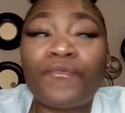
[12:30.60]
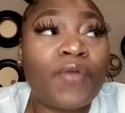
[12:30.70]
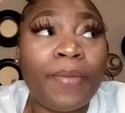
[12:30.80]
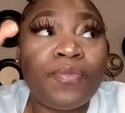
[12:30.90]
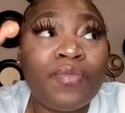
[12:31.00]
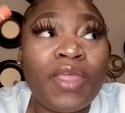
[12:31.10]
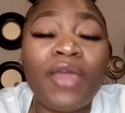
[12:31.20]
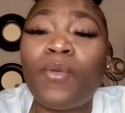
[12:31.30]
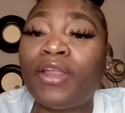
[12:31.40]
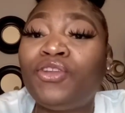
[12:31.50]
from
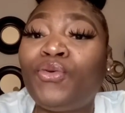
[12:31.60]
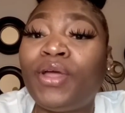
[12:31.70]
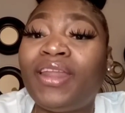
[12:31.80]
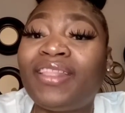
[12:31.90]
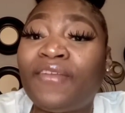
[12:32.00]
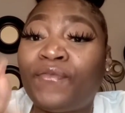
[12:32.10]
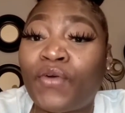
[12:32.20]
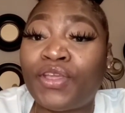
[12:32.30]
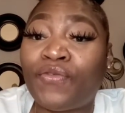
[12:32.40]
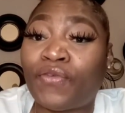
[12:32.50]
he wasn't doing nothing
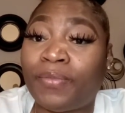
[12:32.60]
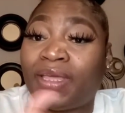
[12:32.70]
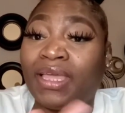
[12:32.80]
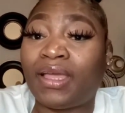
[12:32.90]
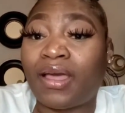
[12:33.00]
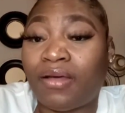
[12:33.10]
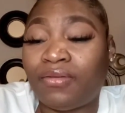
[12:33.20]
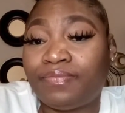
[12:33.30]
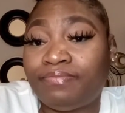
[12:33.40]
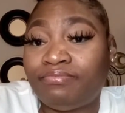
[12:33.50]
for you from the get go,
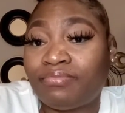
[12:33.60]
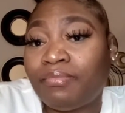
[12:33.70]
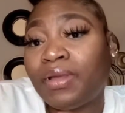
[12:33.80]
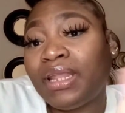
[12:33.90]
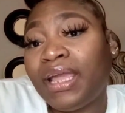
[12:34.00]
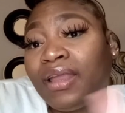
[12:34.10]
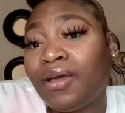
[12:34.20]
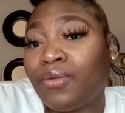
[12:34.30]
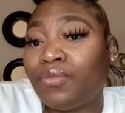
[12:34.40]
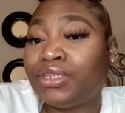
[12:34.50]
but laying
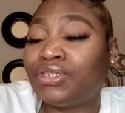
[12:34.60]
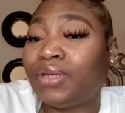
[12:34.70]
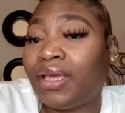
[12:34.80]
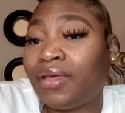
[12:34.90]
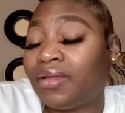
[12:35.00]
up with you.